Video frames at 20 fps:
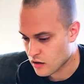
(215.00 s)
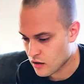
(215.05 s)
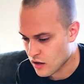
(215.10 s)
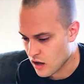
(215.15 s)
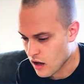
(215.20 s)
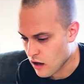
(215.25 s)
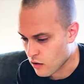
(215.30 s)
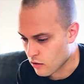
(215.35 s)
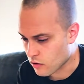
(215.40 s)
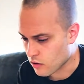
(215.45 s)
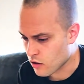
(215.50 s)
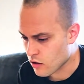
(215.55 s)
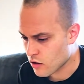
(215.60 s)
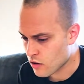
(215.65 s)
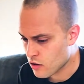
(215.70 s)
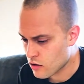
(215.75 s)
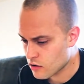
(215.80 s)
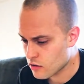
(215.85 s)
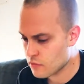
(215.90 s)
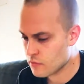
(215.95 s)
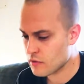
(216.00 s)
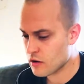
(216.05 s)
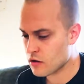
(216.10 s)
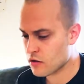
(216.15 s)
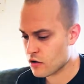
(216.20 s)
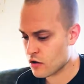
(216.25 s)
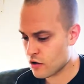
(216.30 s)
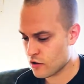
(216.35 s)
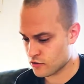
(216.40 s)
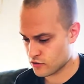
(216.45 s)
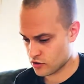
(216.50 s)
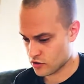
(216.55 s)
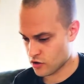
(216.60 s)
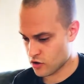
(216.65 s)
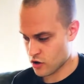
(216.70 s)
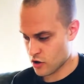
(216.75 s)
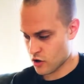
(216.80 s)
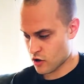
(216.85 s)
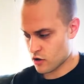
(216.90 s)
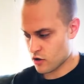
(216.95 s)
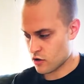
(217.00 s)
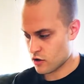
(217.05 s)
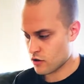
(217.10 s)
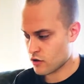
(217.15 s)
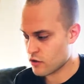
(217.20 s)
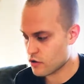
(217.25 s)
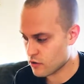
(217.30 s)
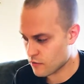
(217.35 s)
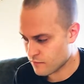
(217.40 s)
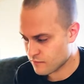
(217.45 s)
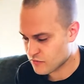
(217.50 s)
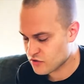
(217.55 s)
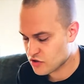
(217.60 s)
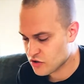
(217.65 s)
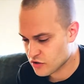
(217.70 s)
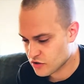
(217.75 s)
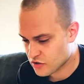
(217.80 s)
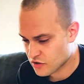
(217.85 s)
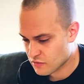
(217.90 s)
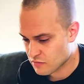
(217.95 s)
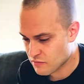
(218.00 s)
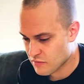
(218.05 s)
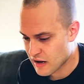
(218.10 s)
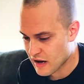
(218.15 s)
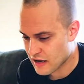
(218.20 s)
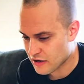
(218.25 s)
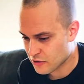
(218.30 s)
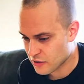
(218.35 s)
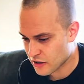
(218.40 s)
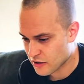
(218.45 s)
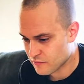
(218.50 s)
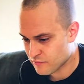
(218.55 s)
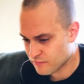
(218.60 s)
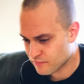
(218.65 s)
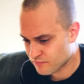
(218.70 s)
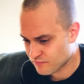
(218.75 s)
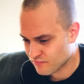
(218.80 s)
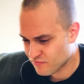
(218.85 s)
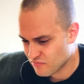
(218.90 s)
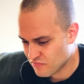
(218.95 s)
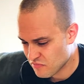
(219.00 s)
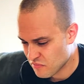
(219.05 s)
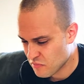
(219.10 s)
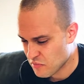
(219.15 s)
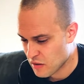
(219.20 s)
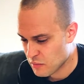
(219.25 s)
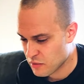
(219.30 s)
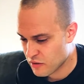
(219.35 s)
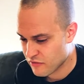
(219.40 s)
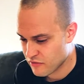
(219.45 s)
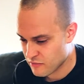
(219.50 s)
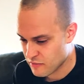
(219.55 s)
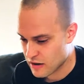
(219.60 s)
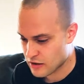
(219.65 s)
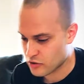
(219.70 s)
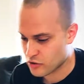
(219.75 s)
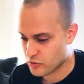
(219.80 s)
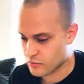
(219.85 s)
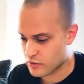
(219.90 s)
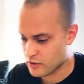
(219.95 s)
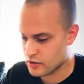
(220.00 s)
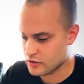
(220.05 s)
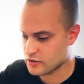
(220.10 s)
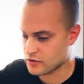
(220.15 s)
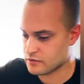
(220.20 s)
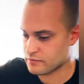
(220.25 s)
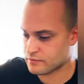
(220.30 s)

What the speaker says: Alcohol's just moderate, maybe even moderate plus.